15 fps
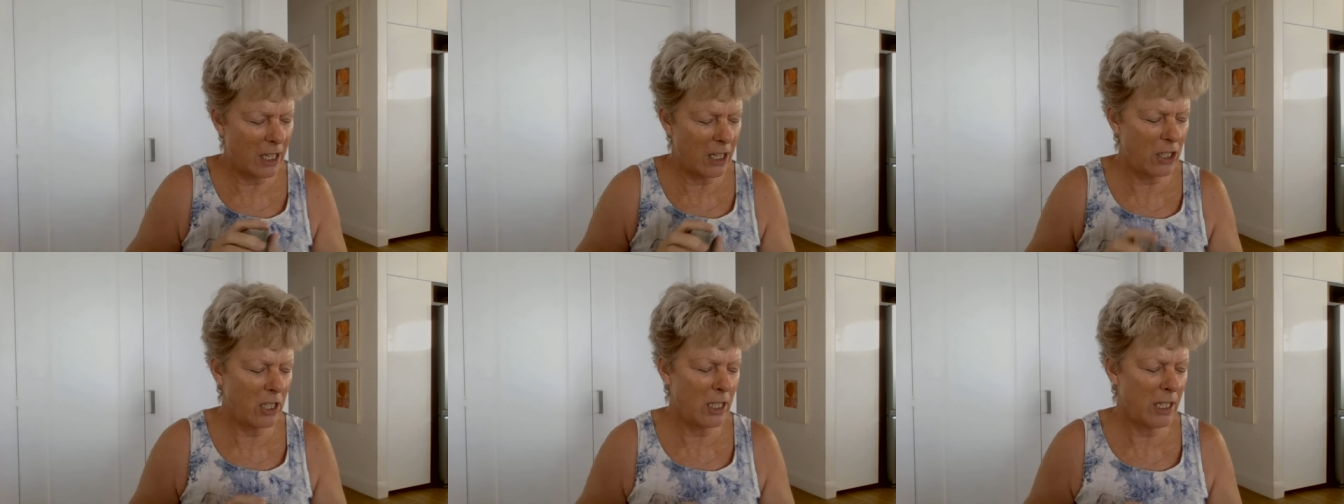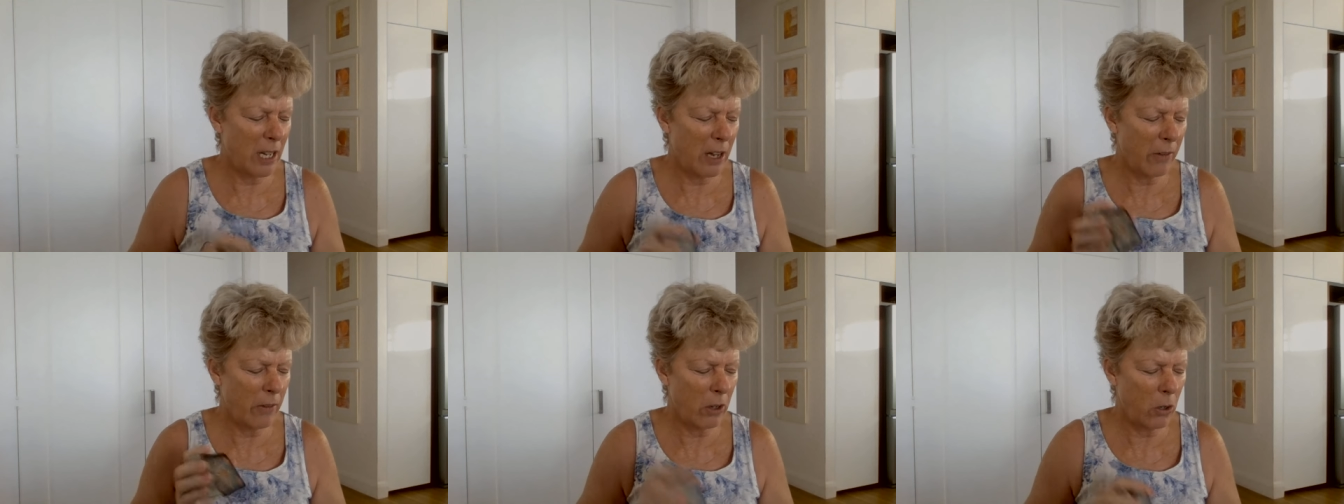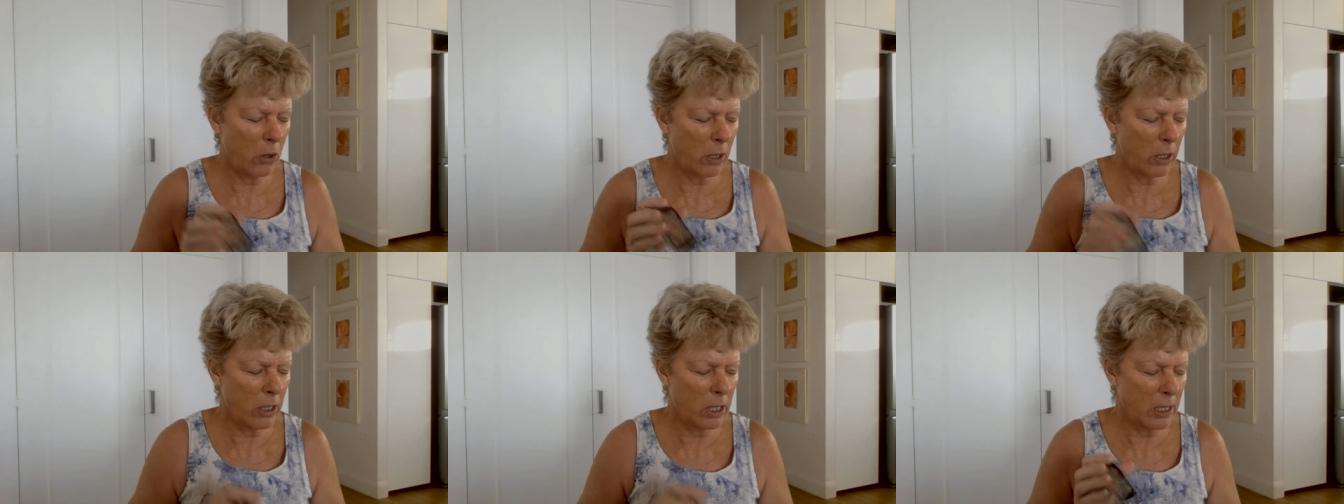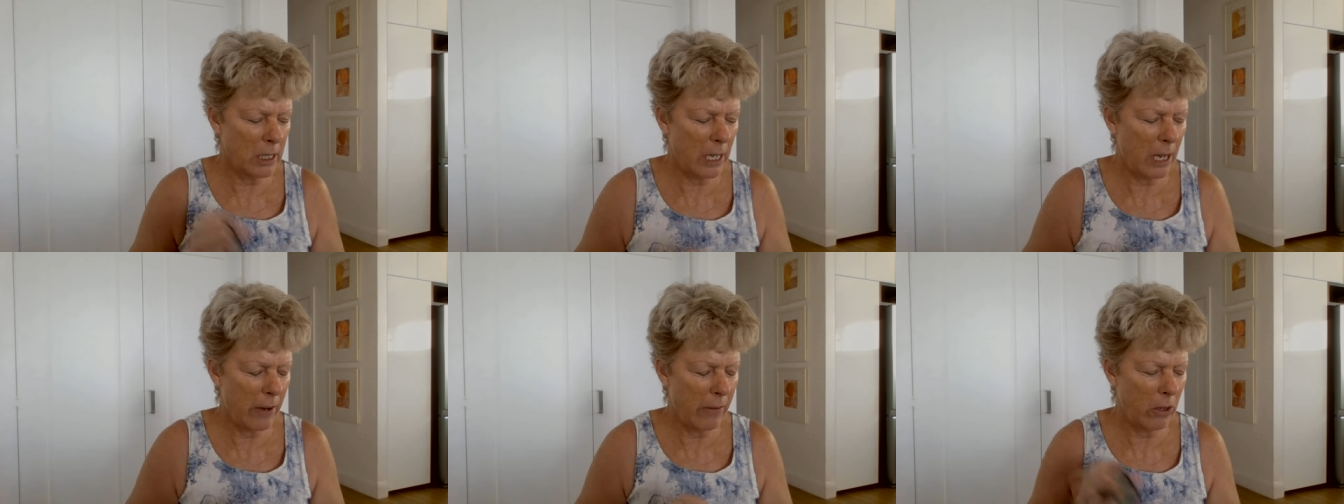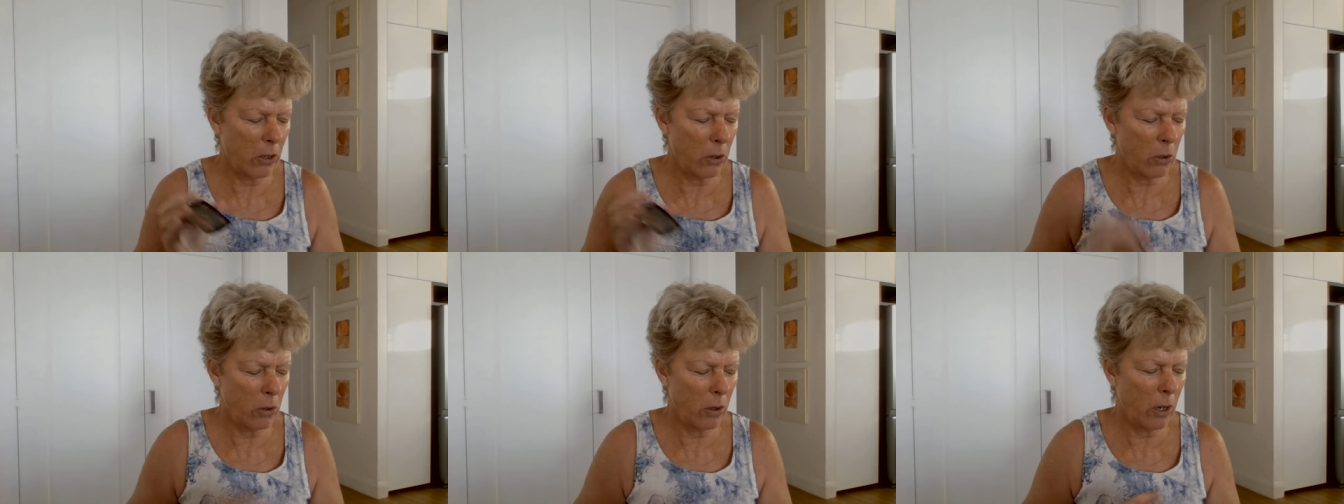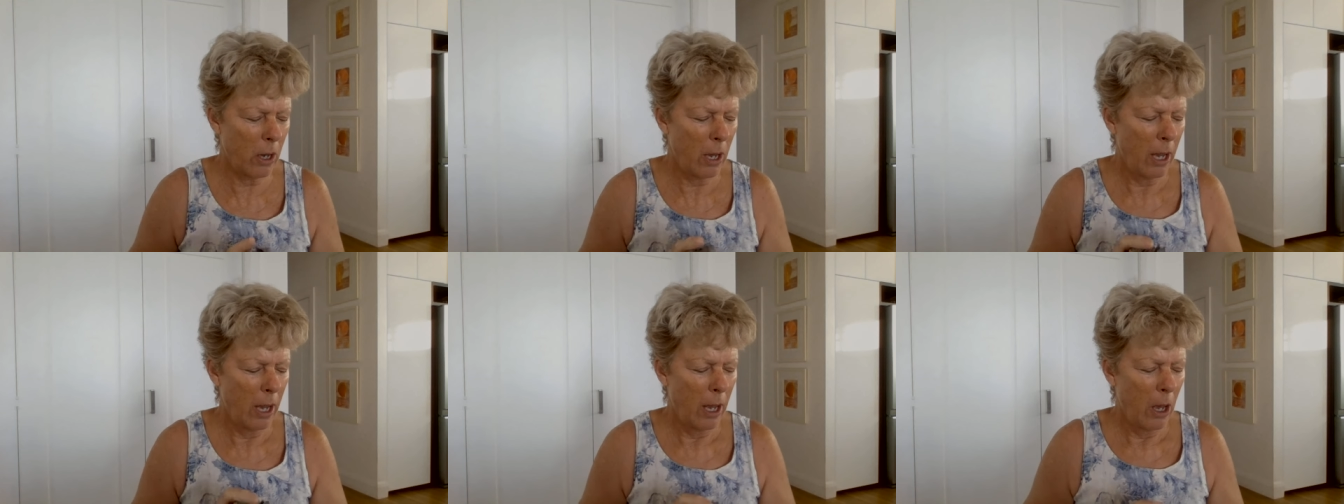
So just have a look. Just have a look.